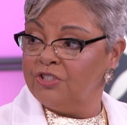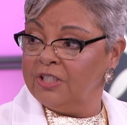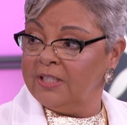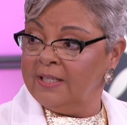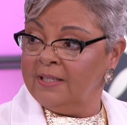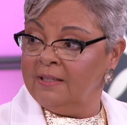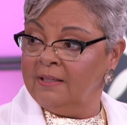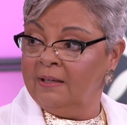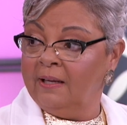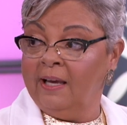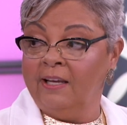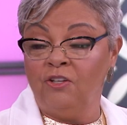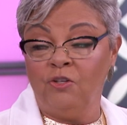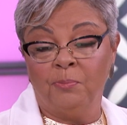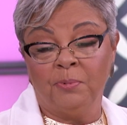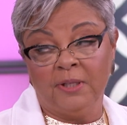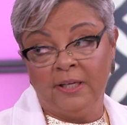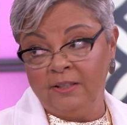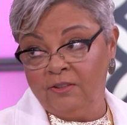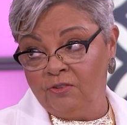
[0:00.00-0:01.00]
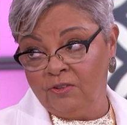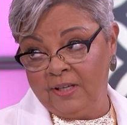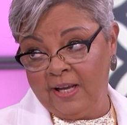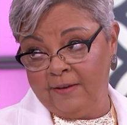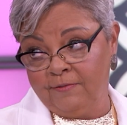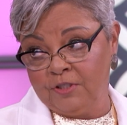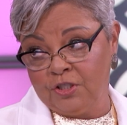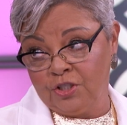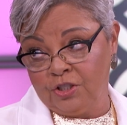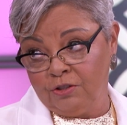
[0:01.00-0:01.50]
gene and you're planning on
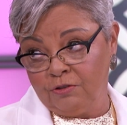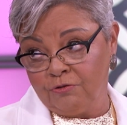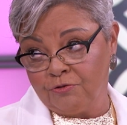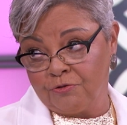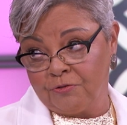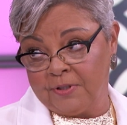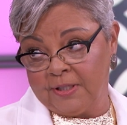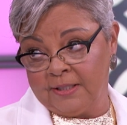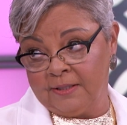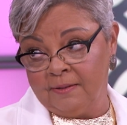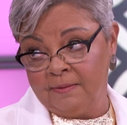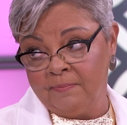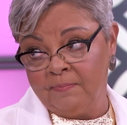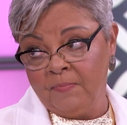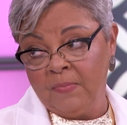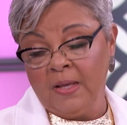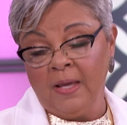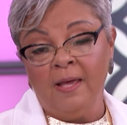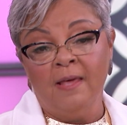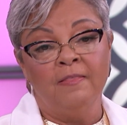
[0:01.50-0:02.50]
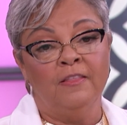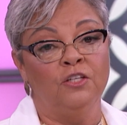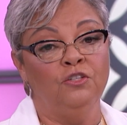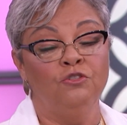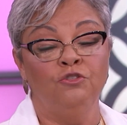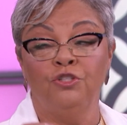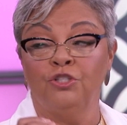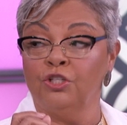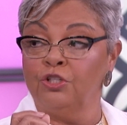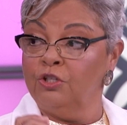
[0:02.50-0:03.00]
having children, yeah. then
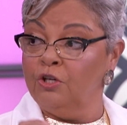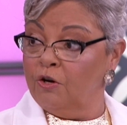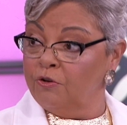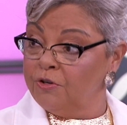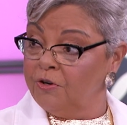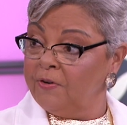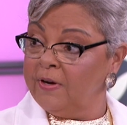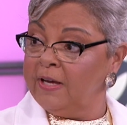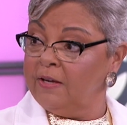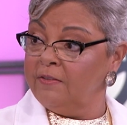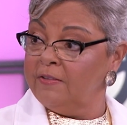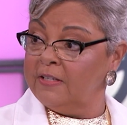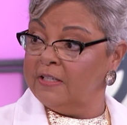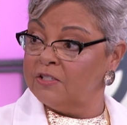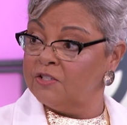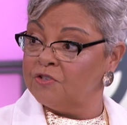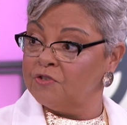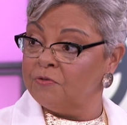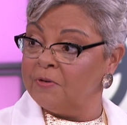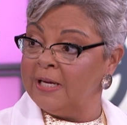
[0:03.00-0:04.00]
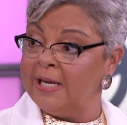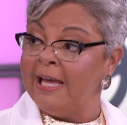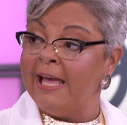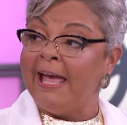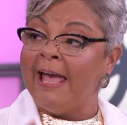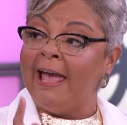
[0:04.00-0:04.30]
you should know your health history